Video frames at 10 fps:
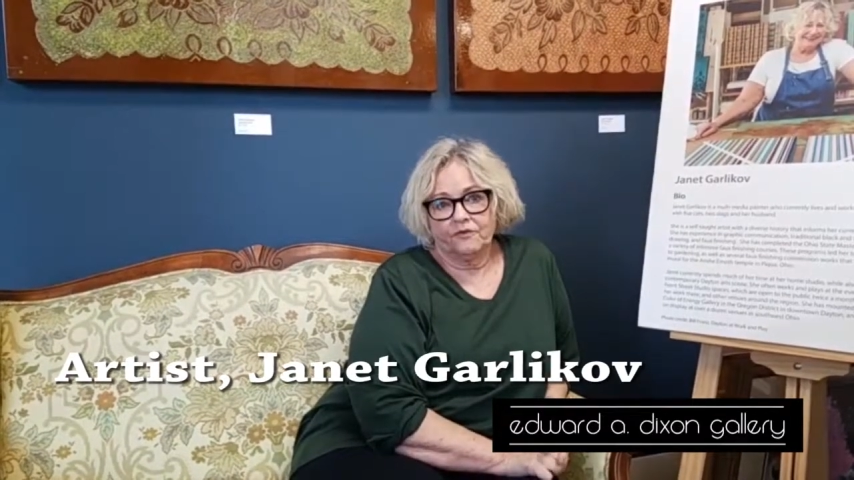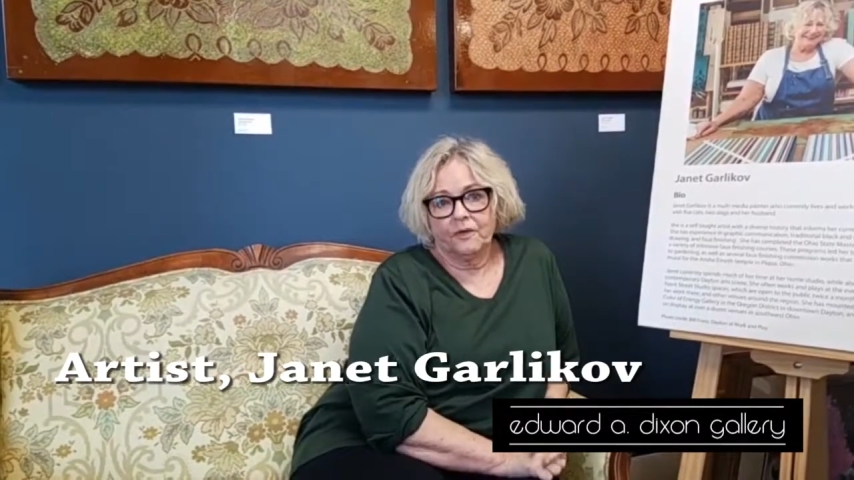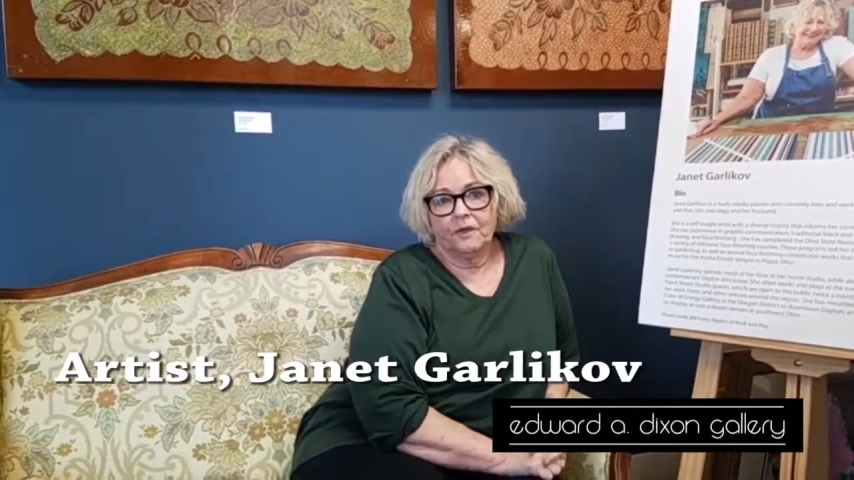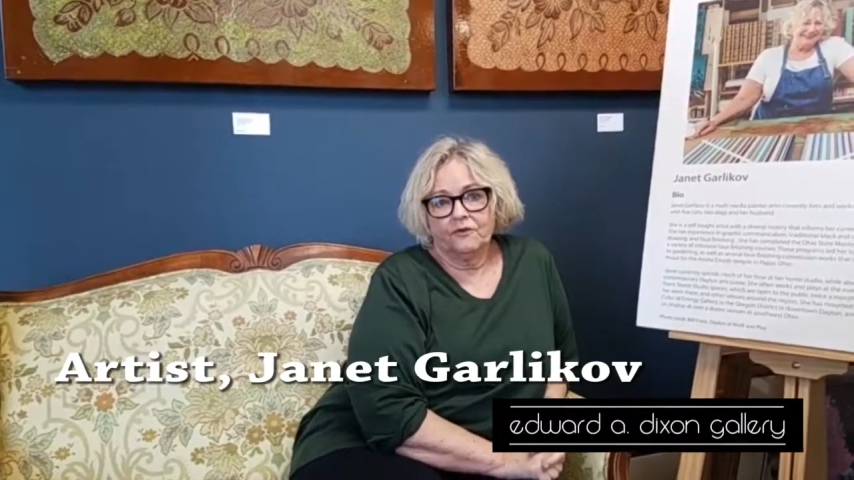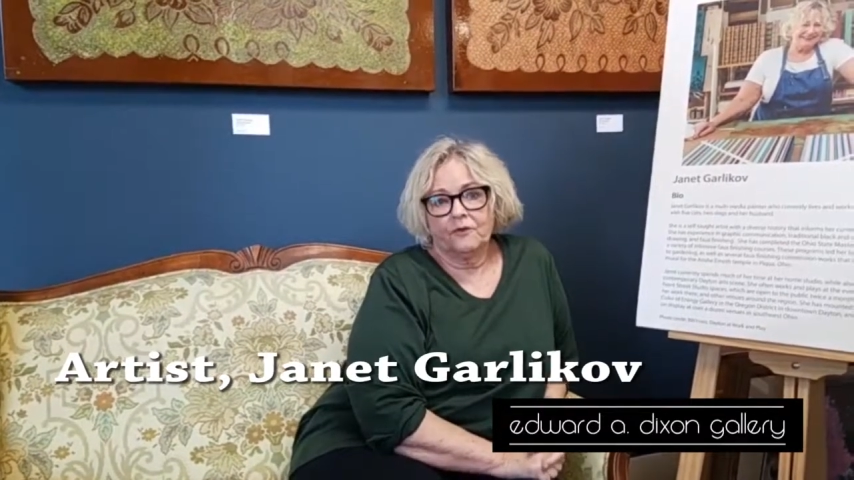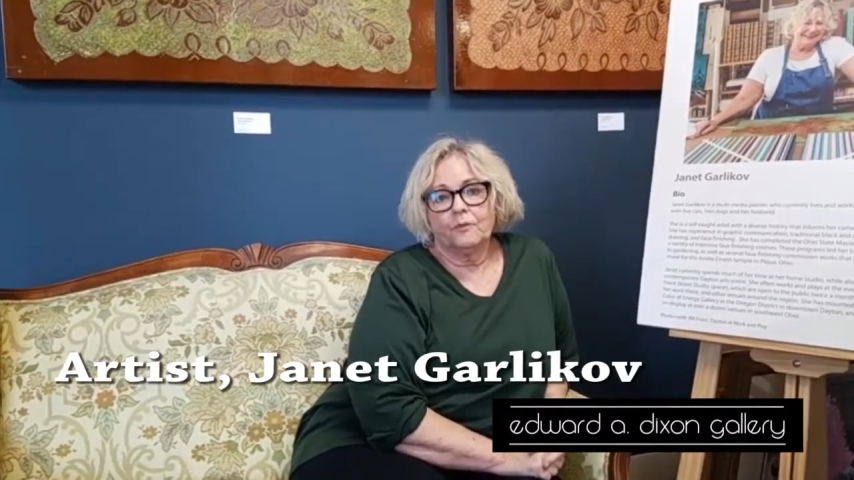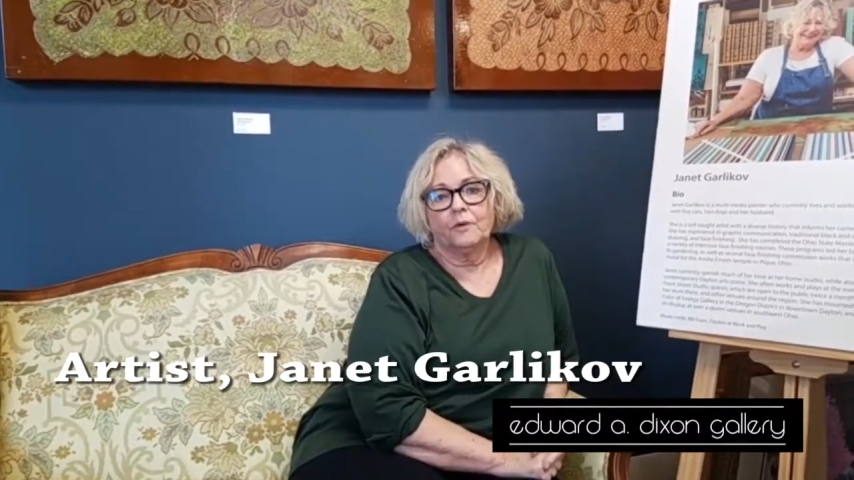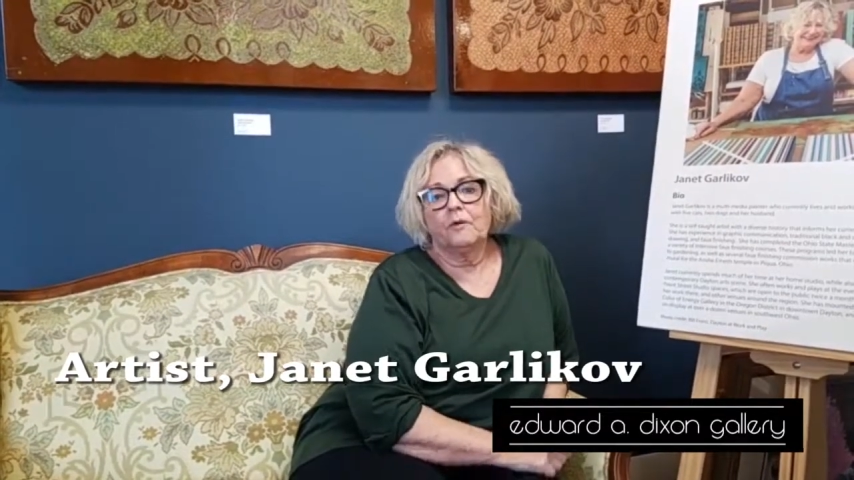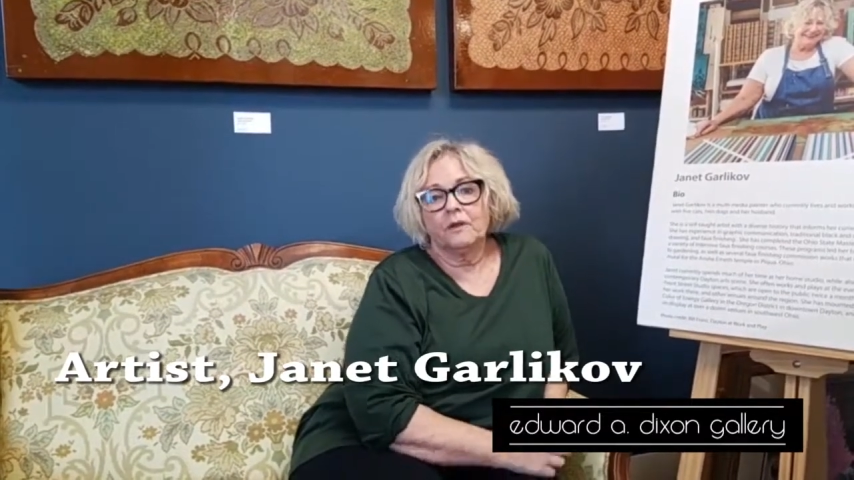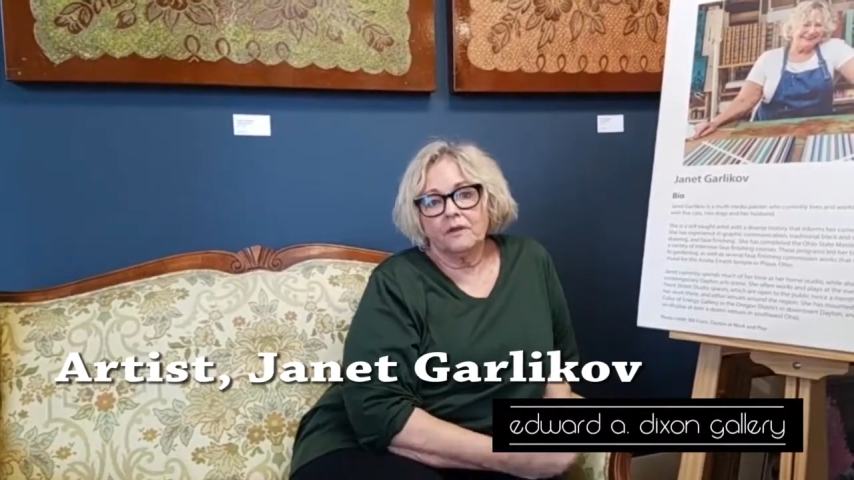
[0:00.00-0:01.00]
Mm-hmm. So we're
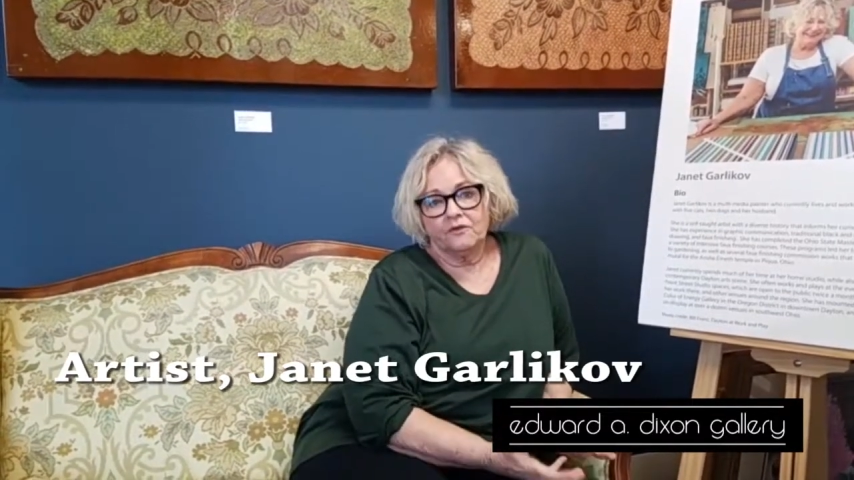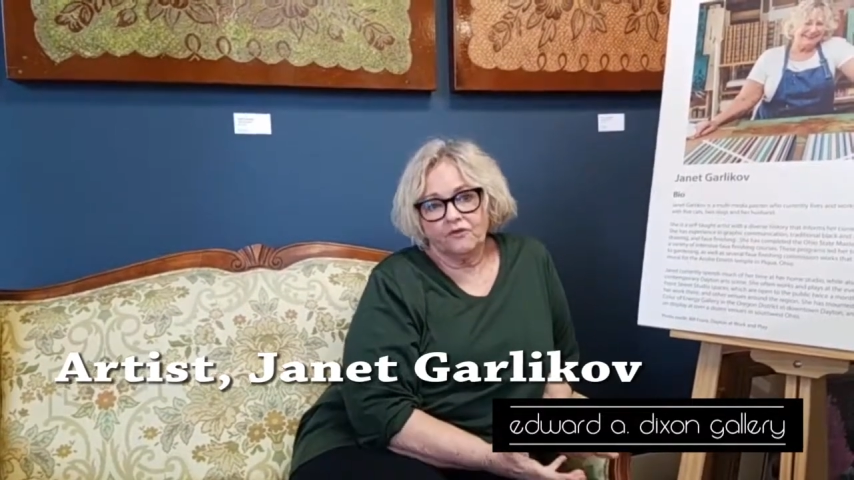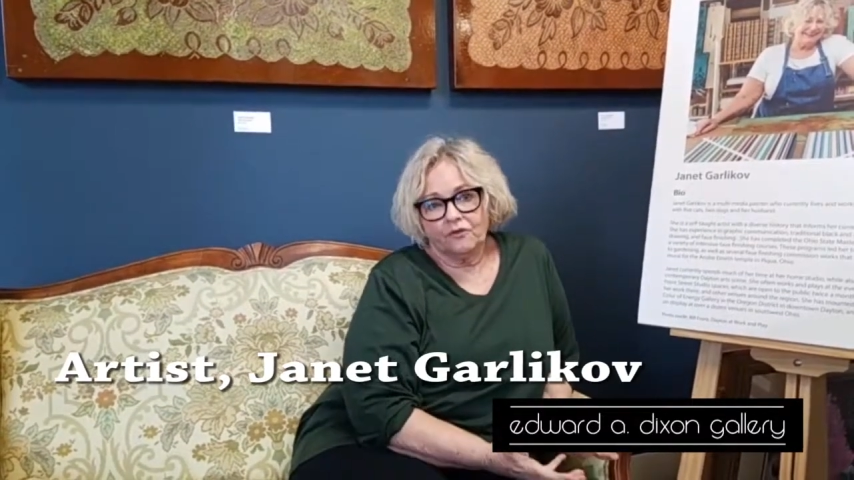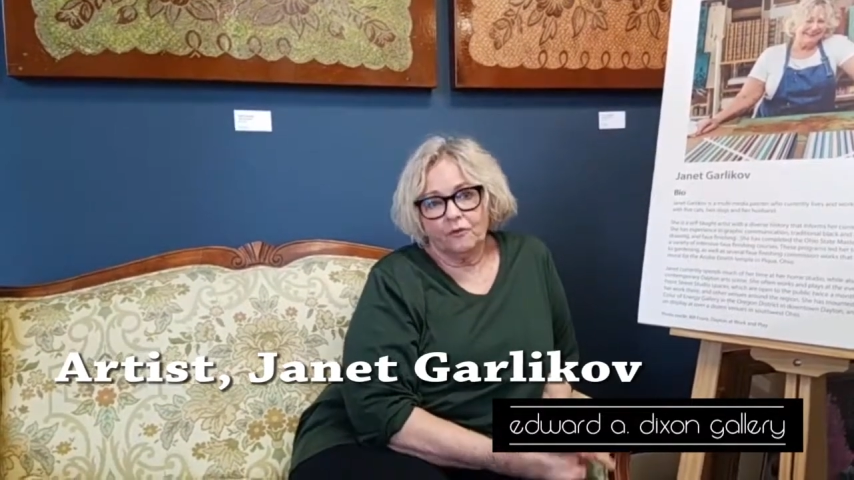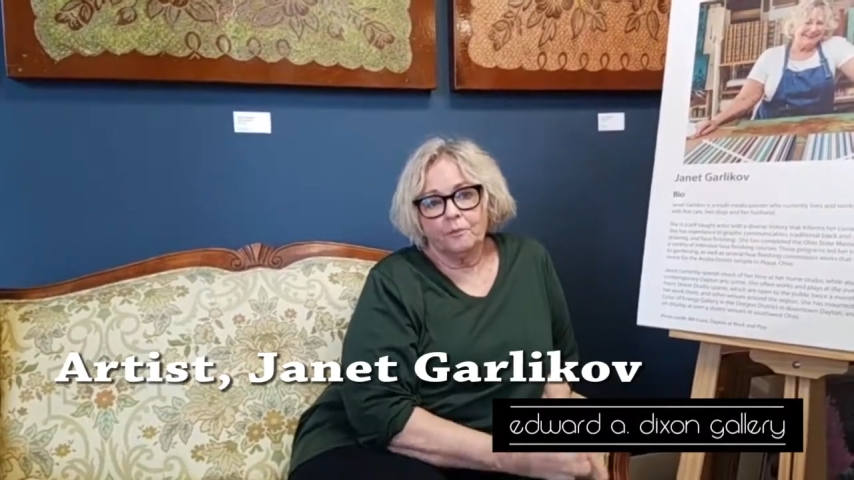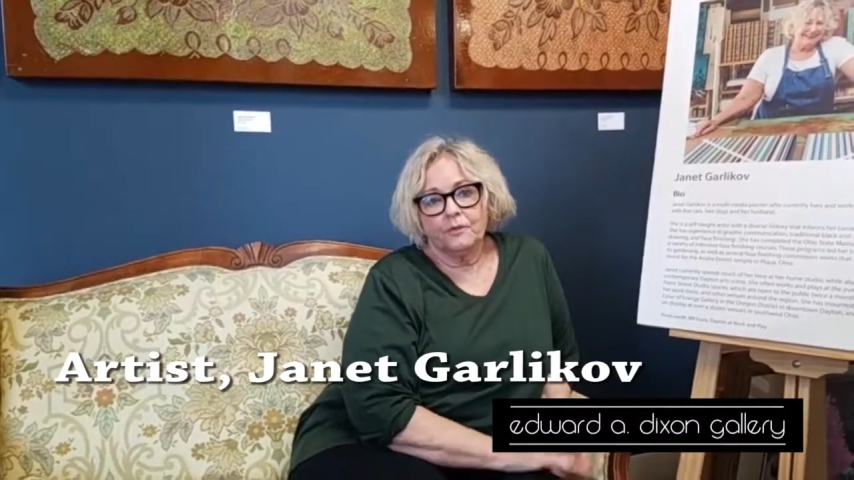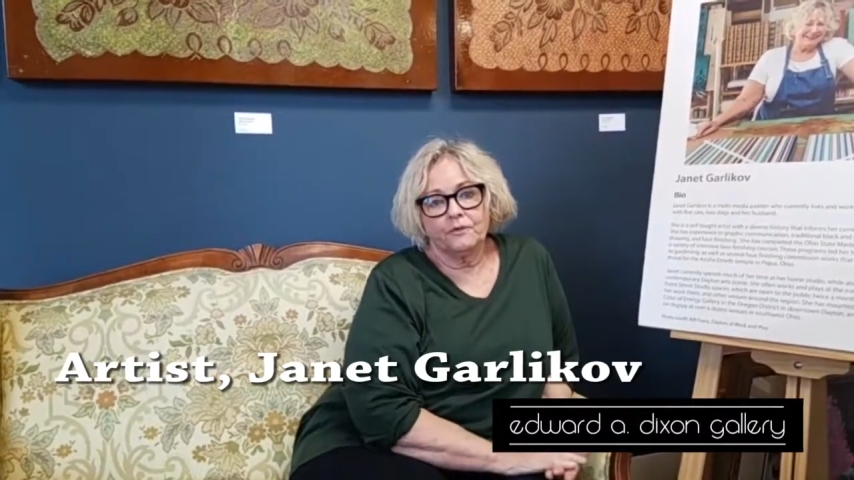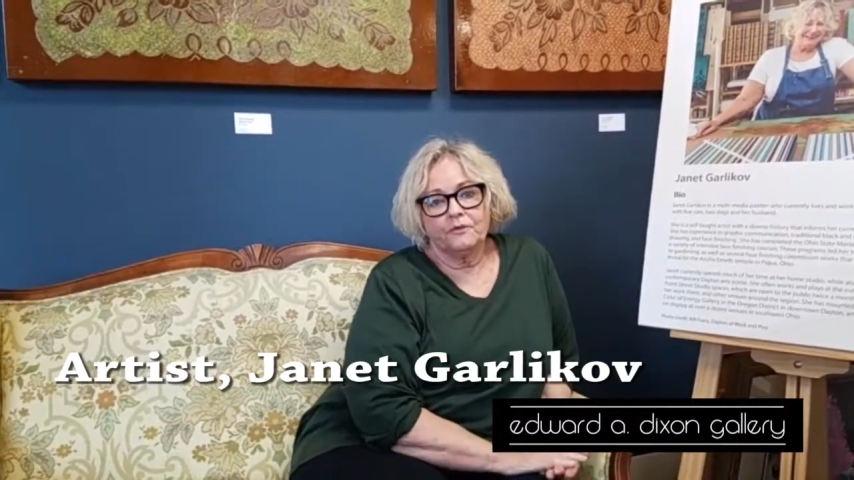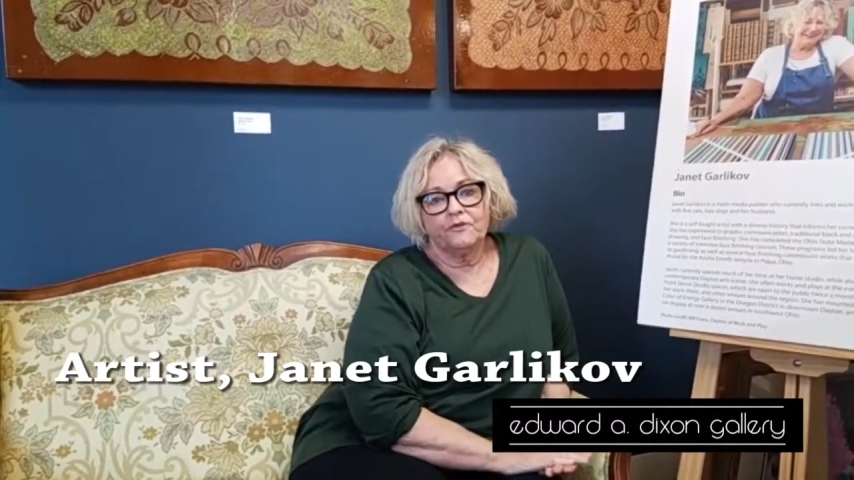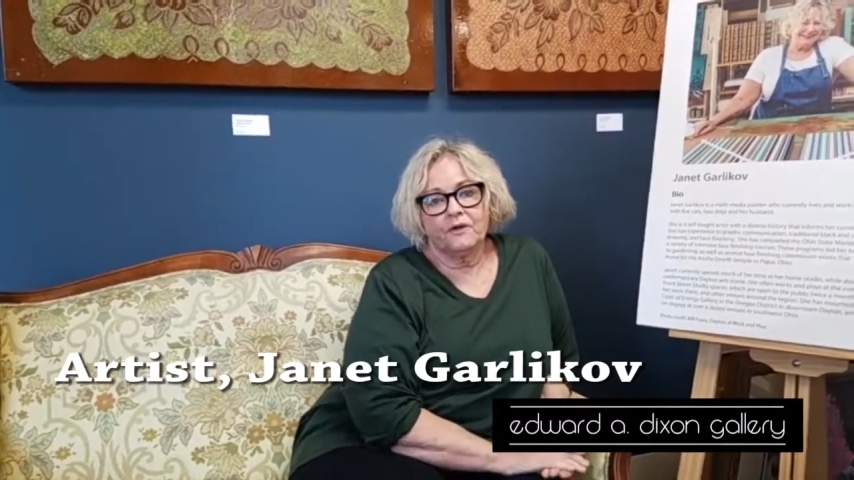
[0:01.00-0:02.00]
calling the show Birds